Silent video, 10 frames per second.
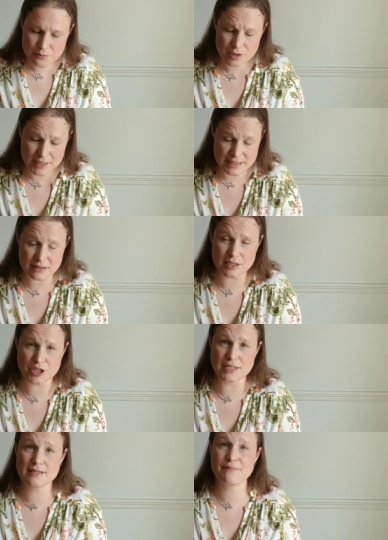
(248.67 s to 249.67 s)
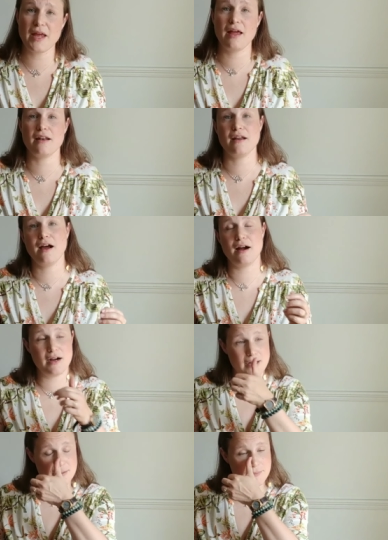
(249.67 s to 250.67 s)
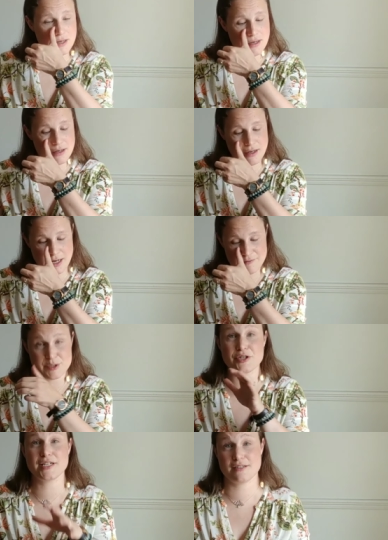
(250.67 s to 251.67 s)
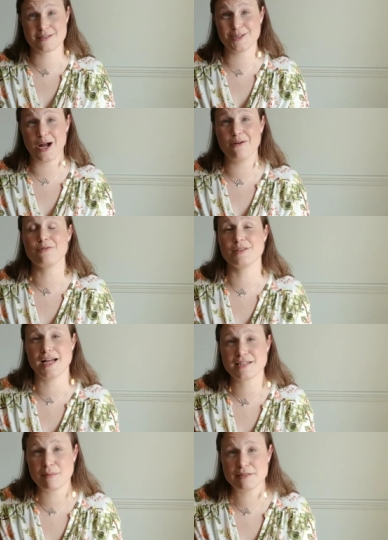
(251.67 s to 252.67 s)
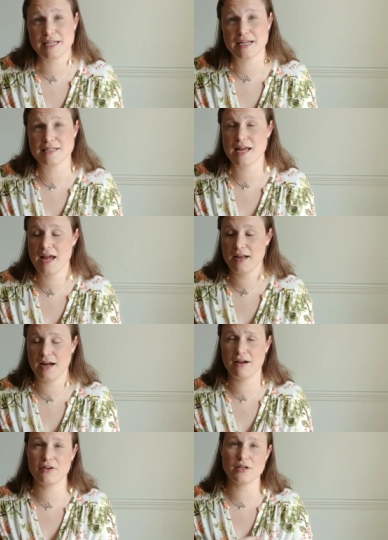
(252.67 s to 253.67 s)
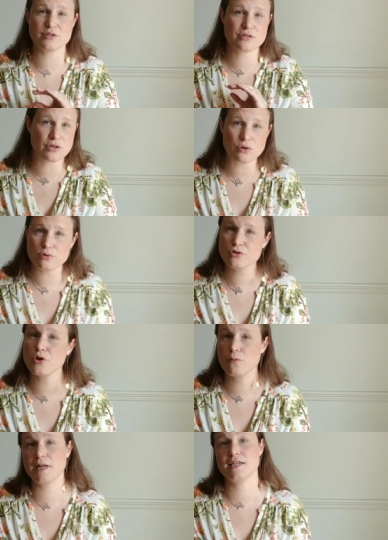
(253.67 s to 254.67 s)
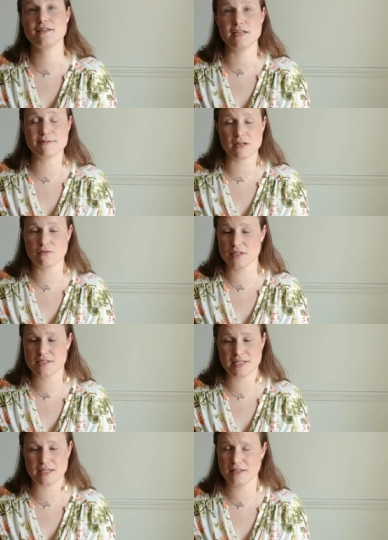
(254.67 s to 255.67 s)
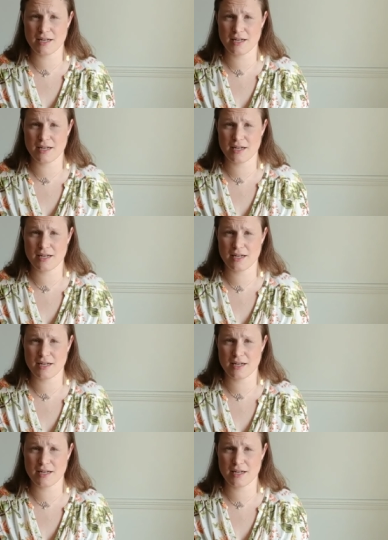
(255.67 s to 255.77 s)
It really is delicious. And I've been drinking this a lot over the last couple of days, and I've gotten so many steeps out of this tea.